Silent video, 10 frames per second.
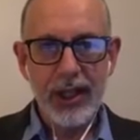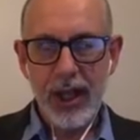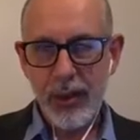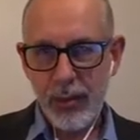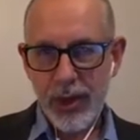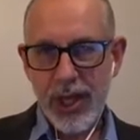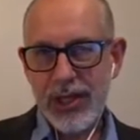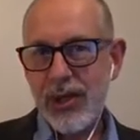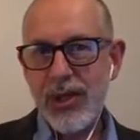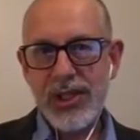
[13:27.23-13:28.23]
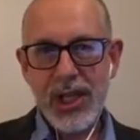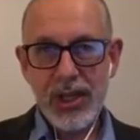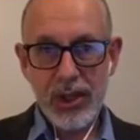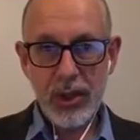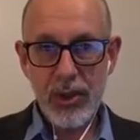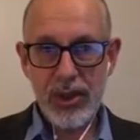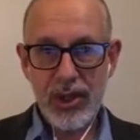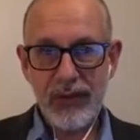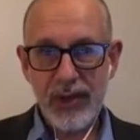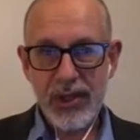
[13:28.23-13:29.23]
And what they do is they choose
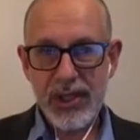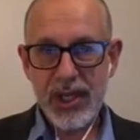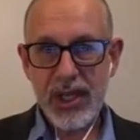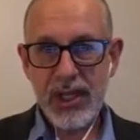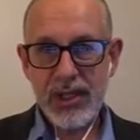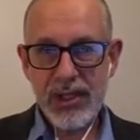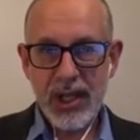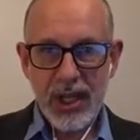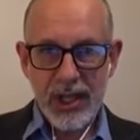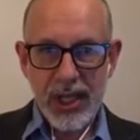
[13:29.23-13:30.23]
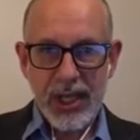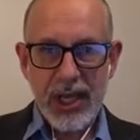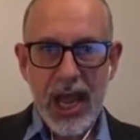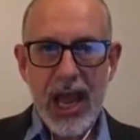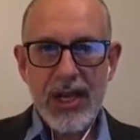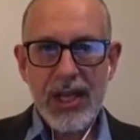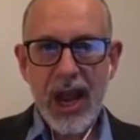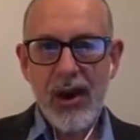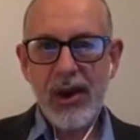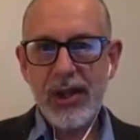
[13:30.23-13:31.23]
different scenes, they can add
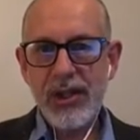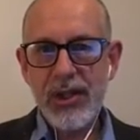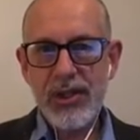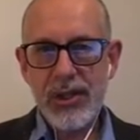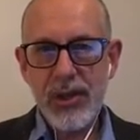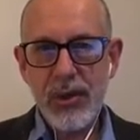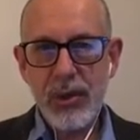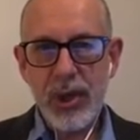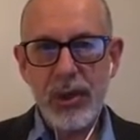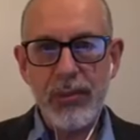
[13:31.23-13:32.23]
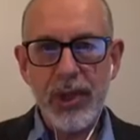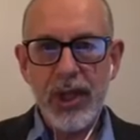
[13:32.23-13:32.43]
characters to them,